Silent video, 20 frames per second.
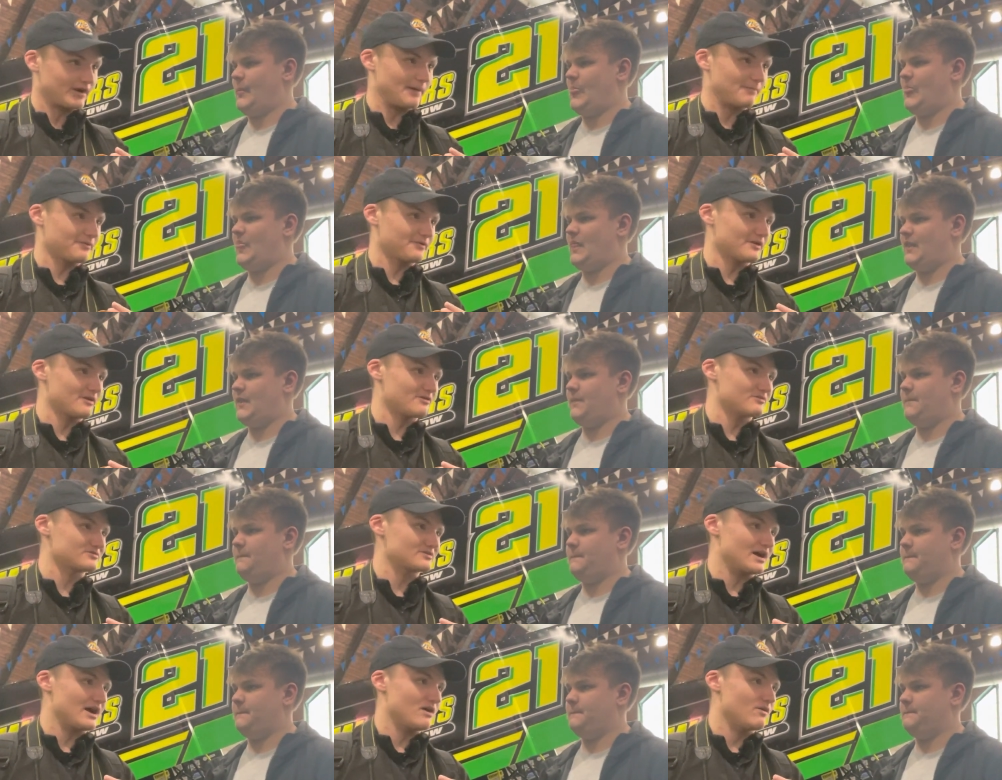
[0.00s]
Speaker 1: couple of
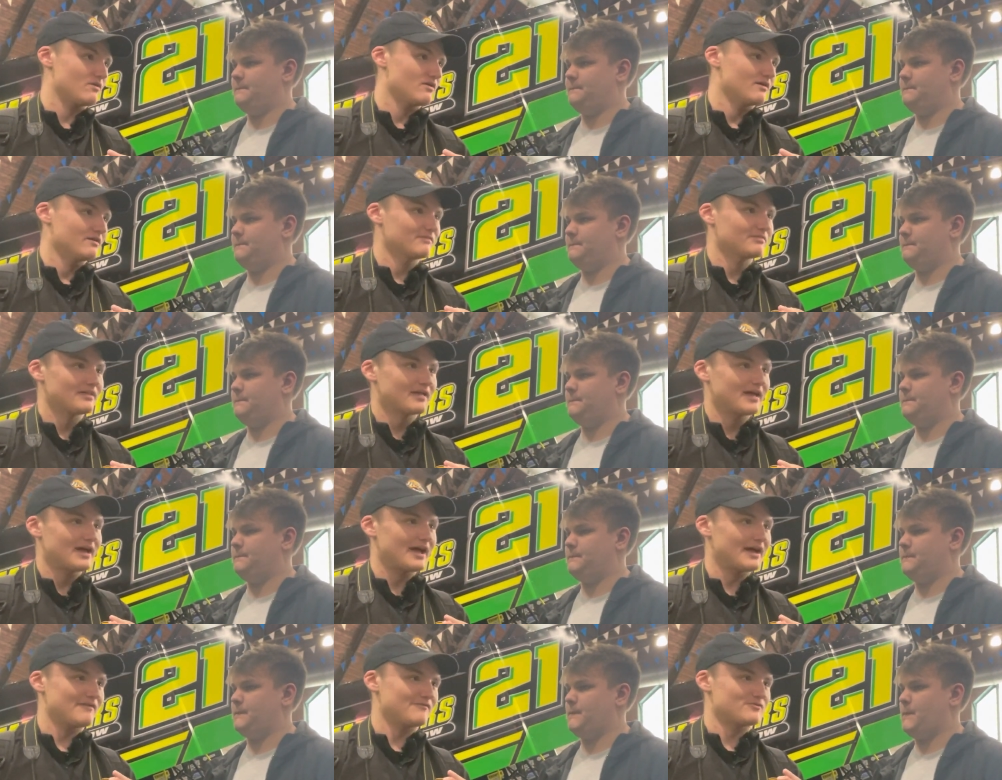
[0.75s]
years now.
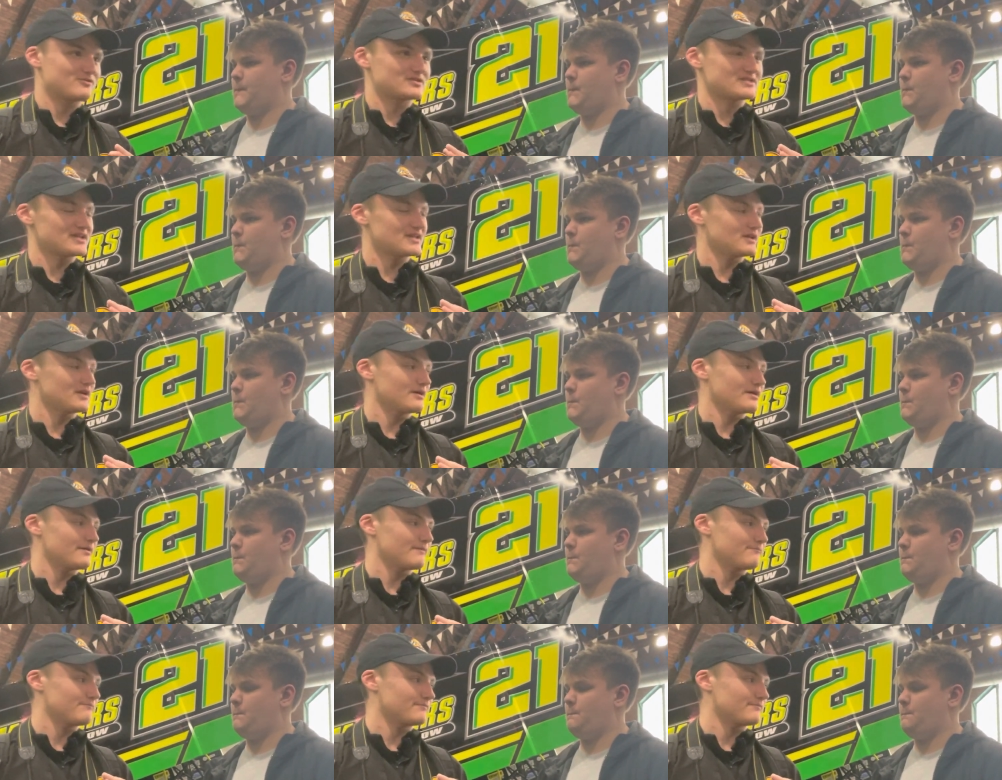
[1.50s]
Have you seen a